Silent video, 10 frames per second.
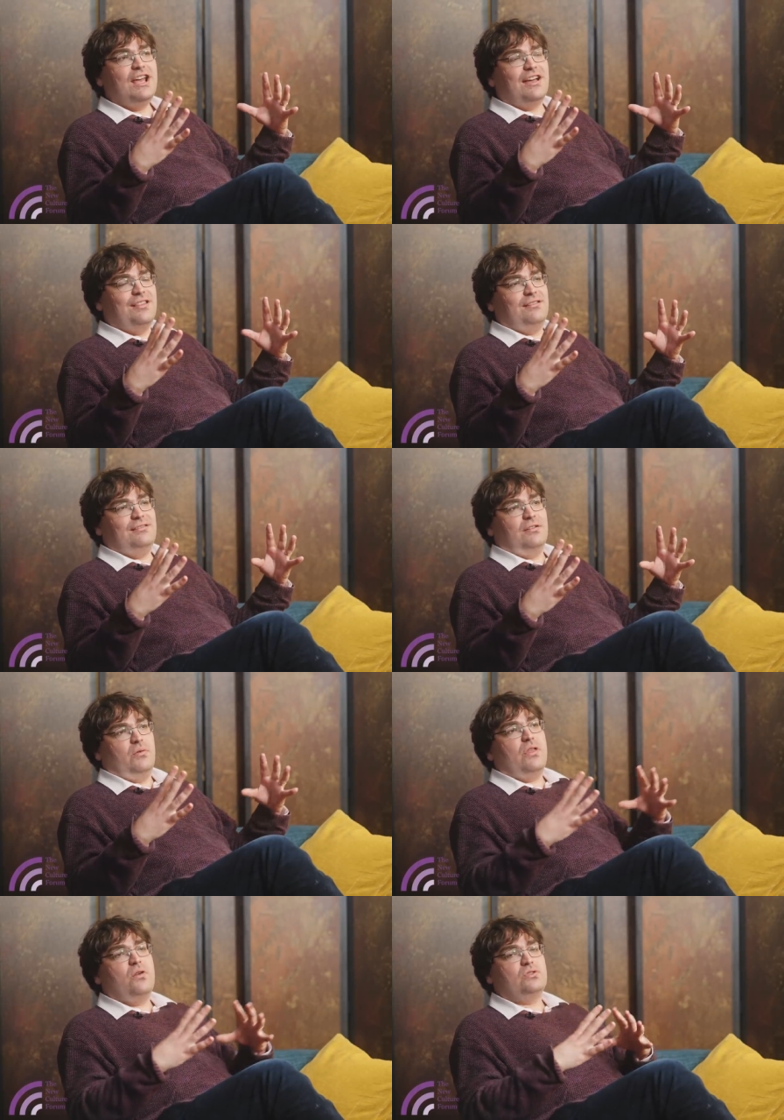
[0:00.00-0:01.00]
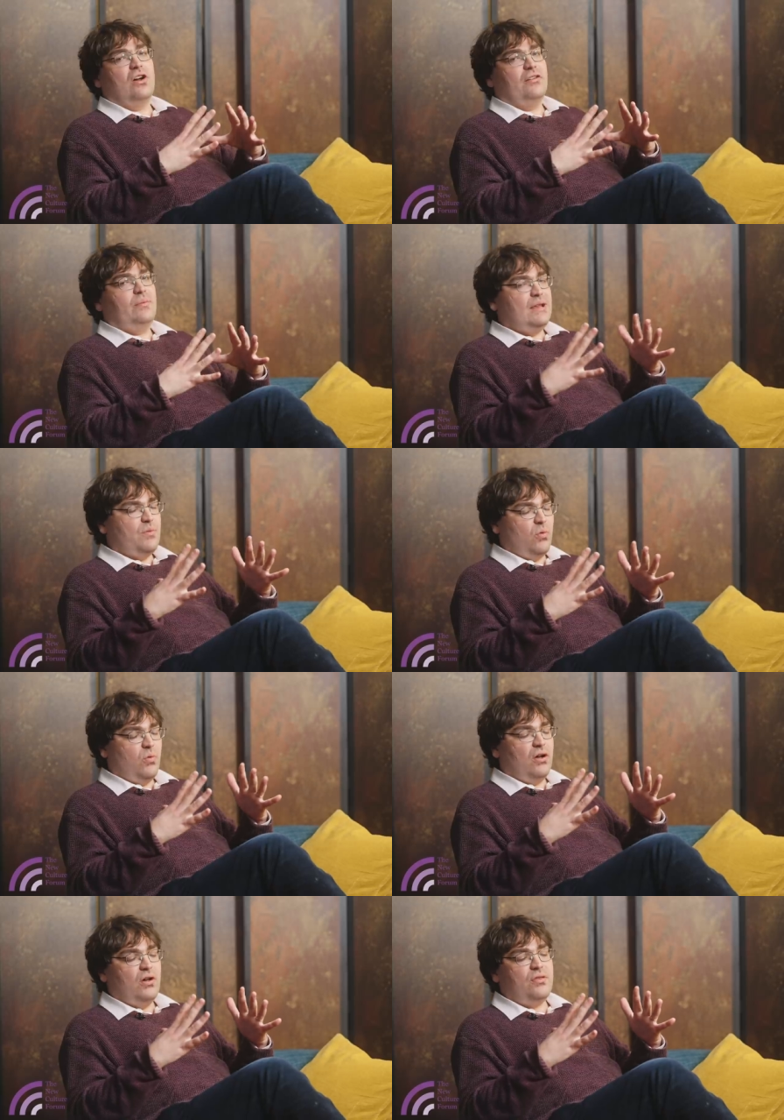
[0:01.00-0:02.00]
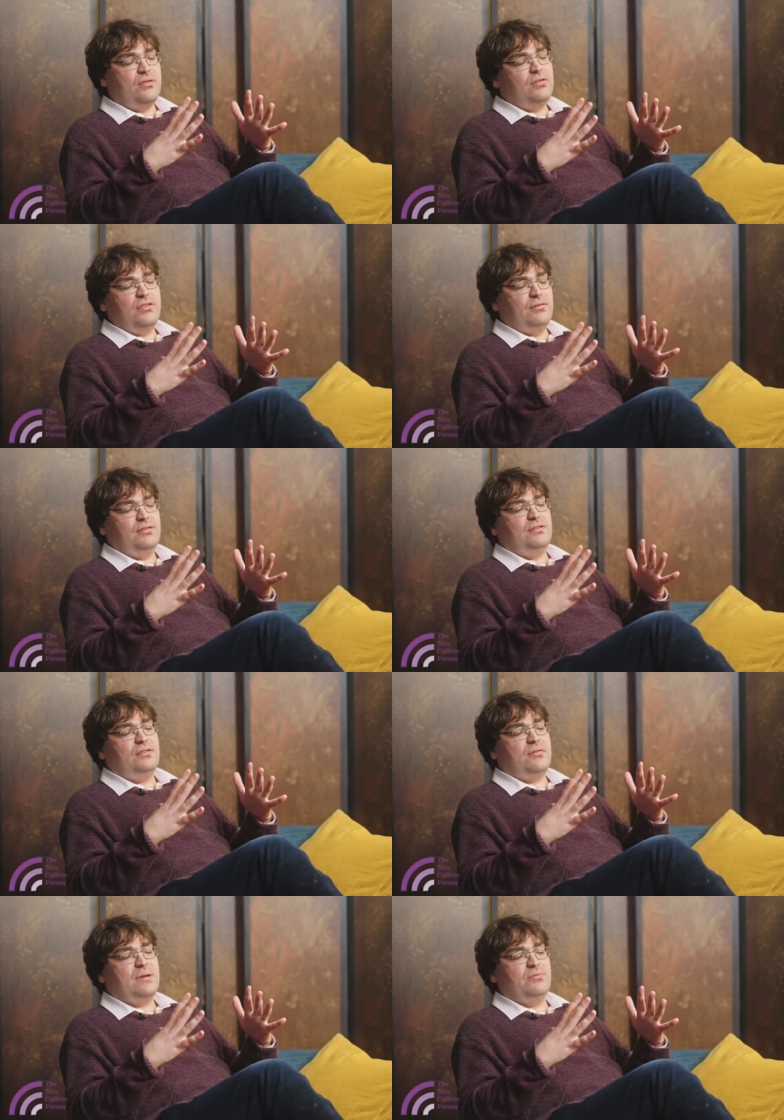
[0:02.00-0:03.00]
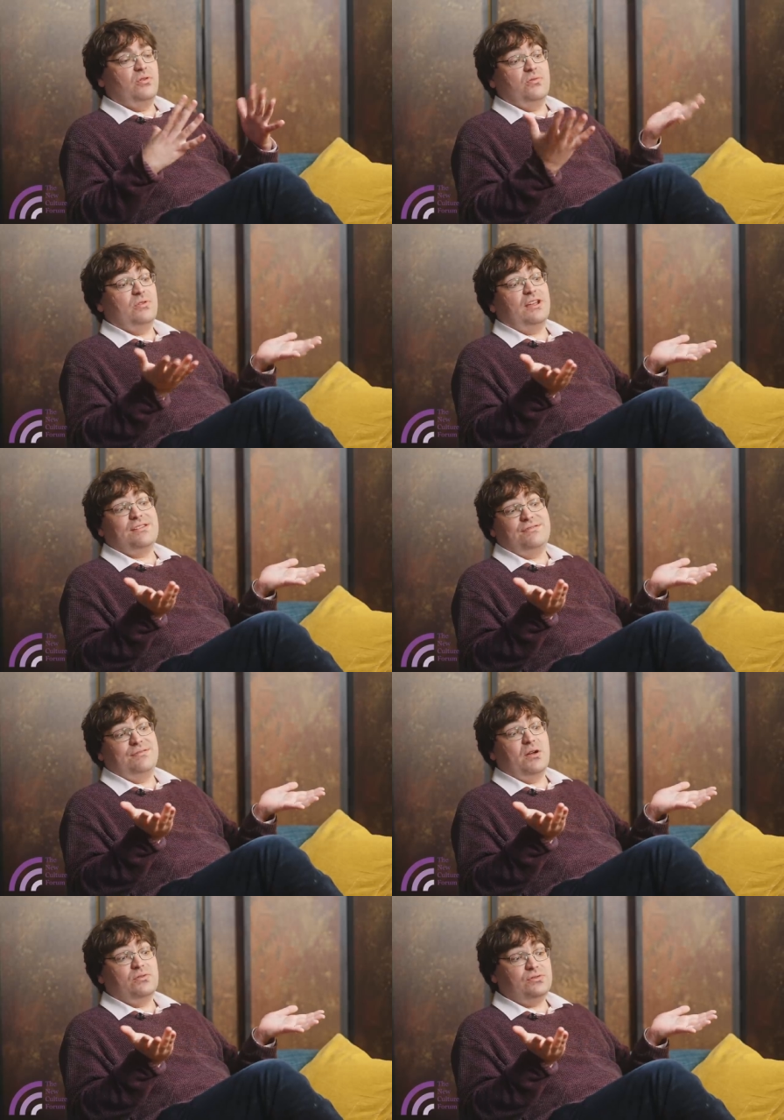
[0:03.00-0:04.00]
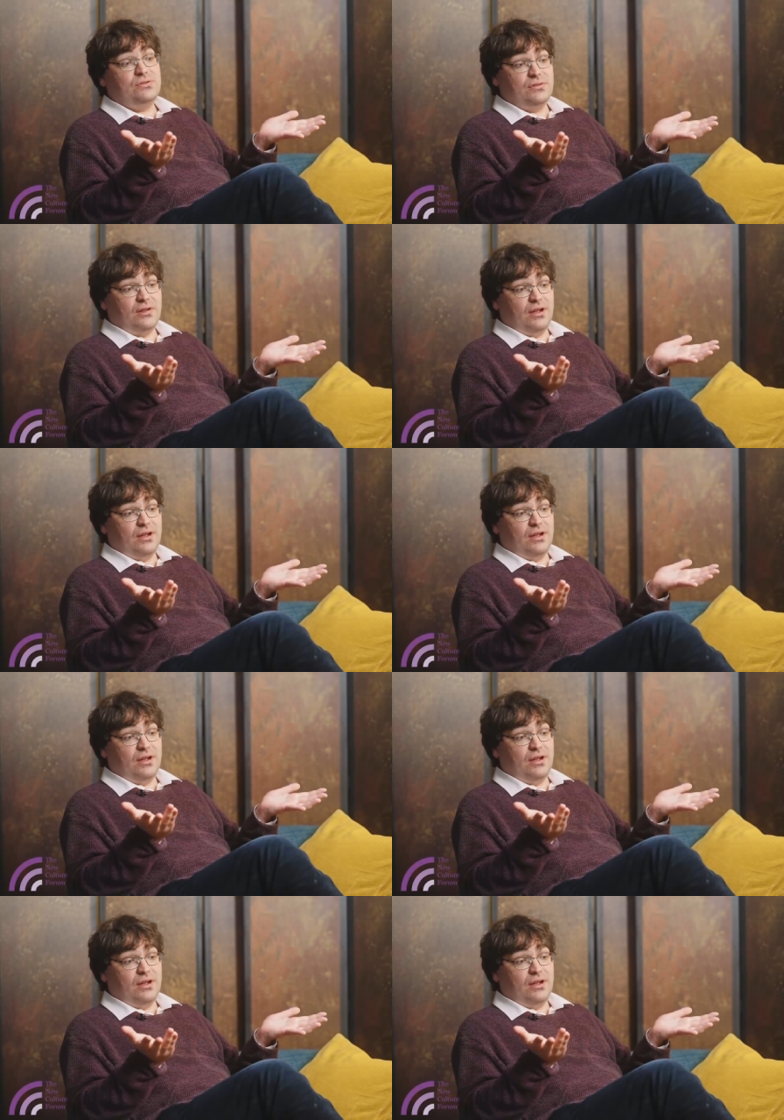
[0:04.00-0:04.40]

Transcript: And those kind of people were the people who were like the most